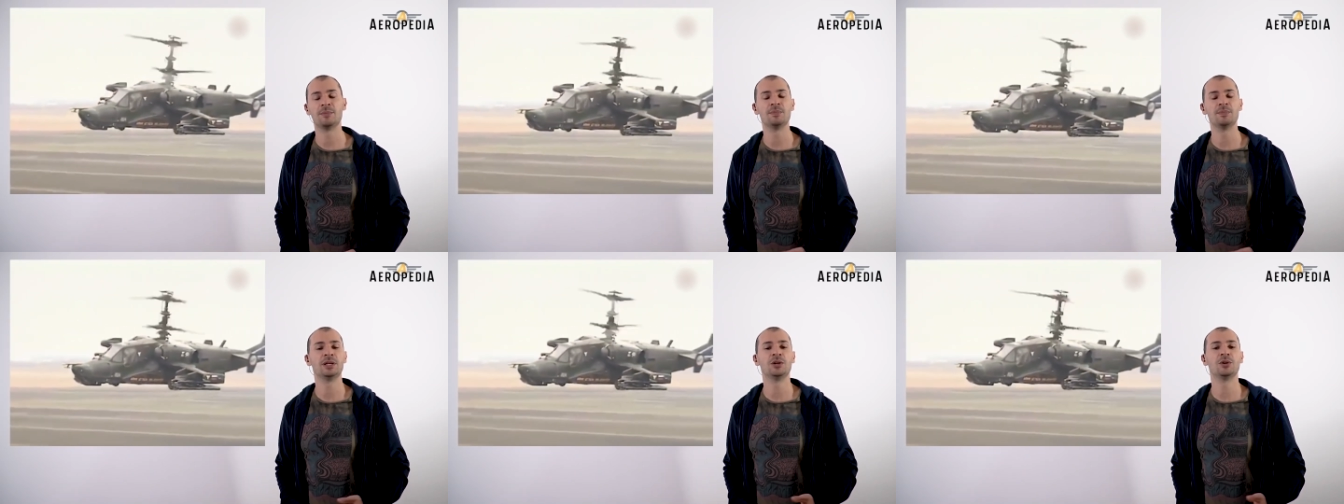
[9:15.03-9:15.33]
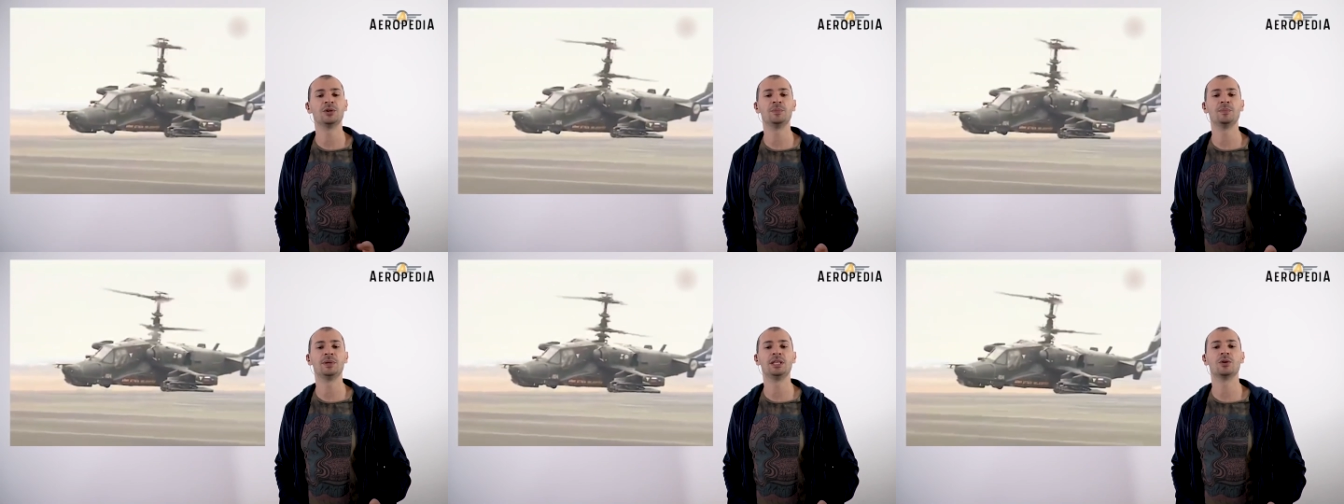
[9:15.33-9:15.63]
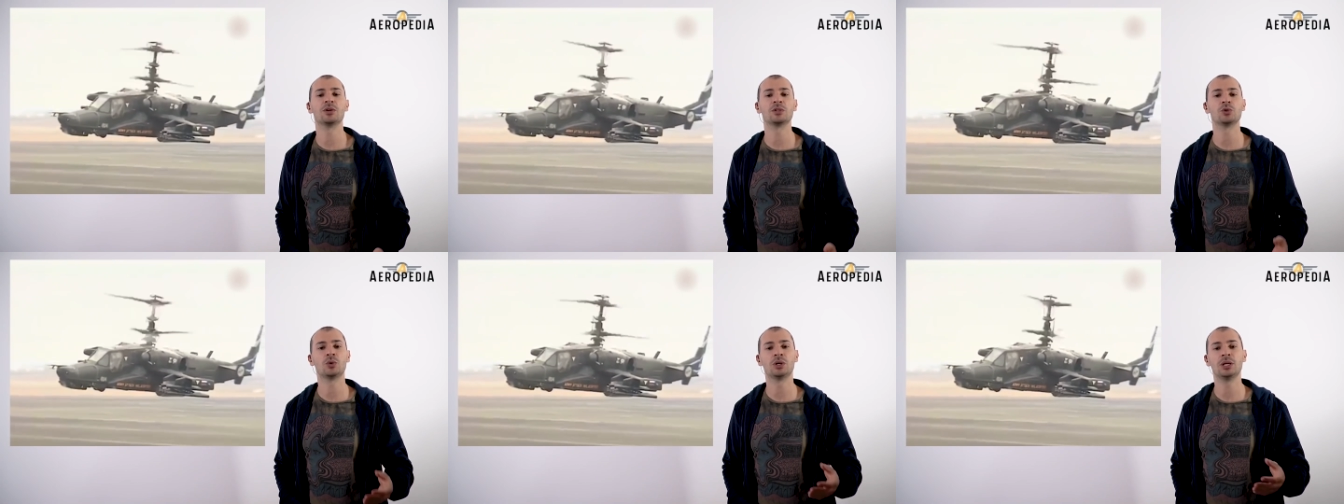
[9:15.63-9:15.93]
I also
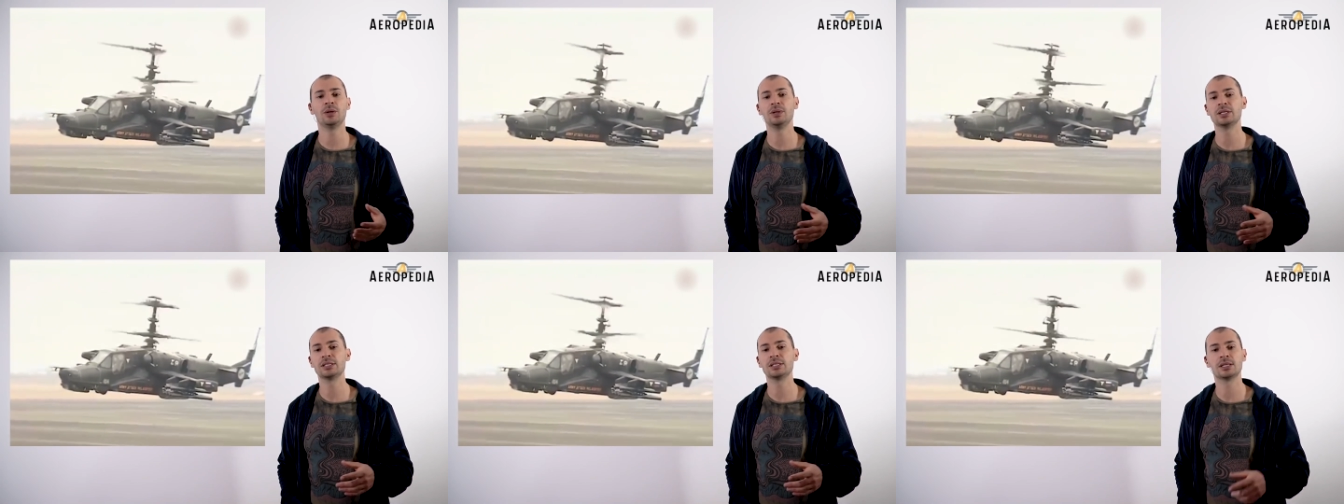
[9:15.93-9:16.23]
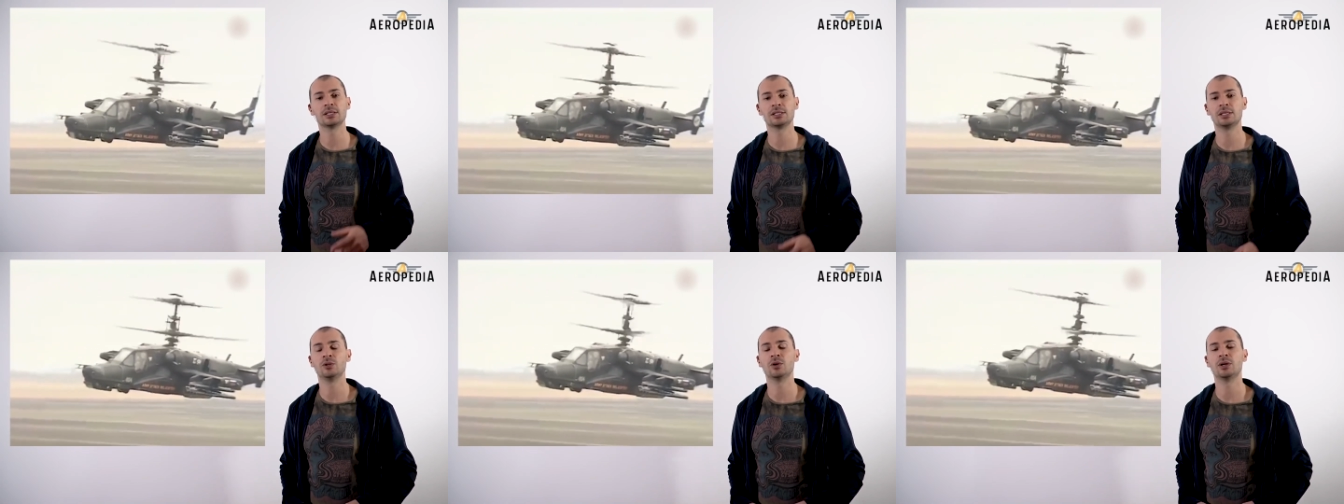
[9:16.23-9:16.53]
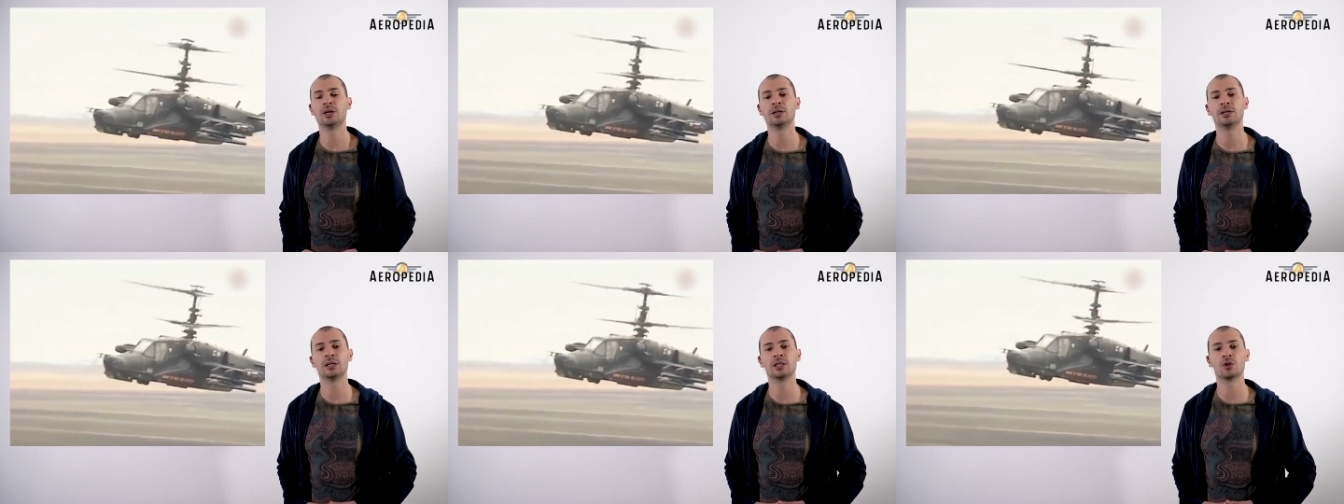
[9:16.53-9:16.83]
invite you to
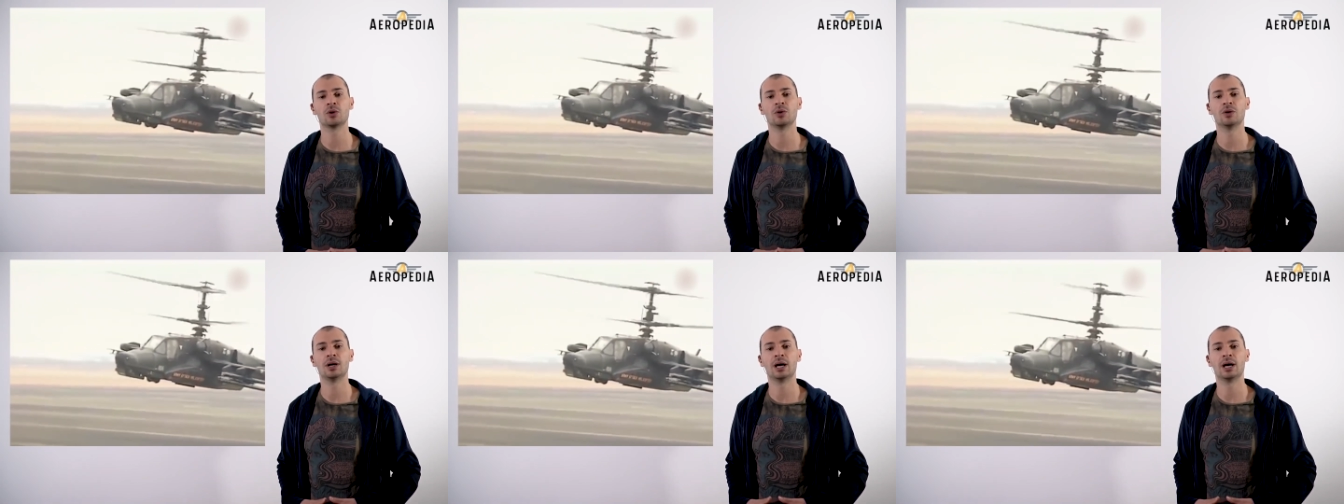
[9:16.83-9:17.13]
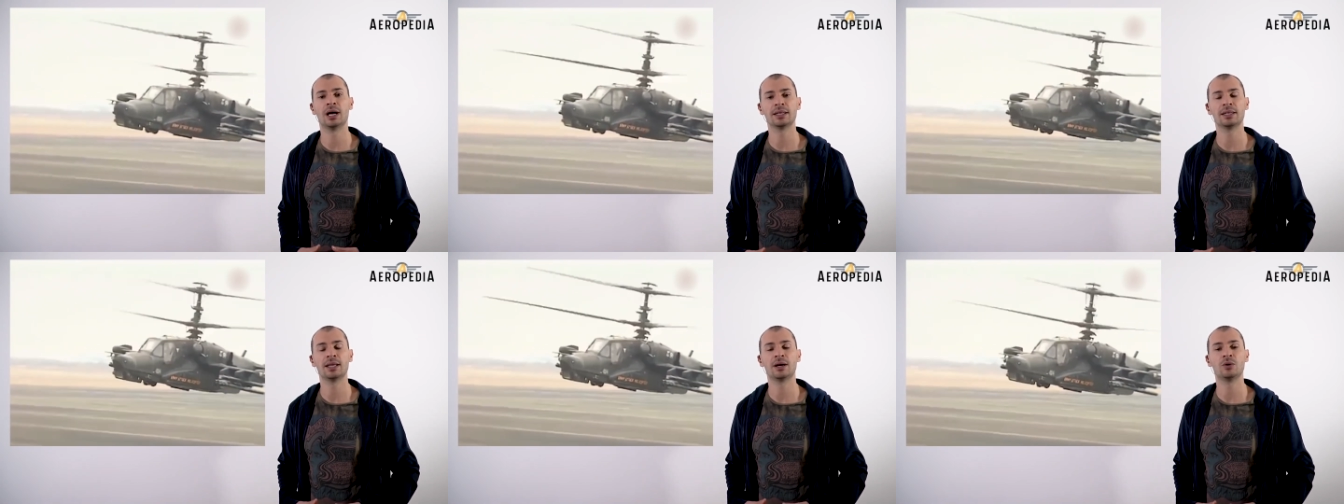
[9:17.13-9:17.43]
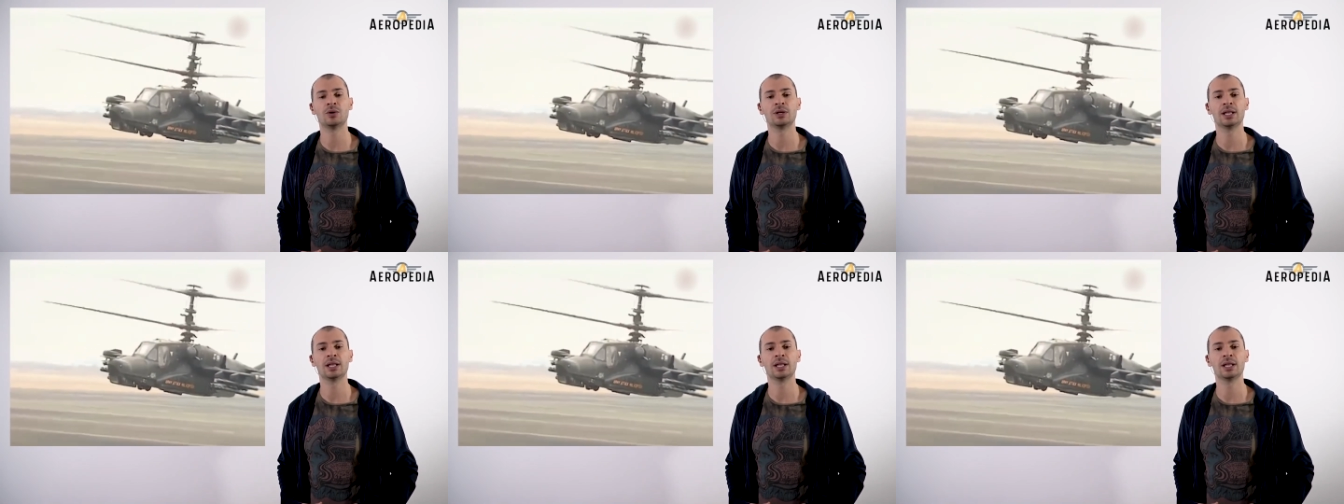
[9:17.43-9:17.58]
subscribe if you haven't yet,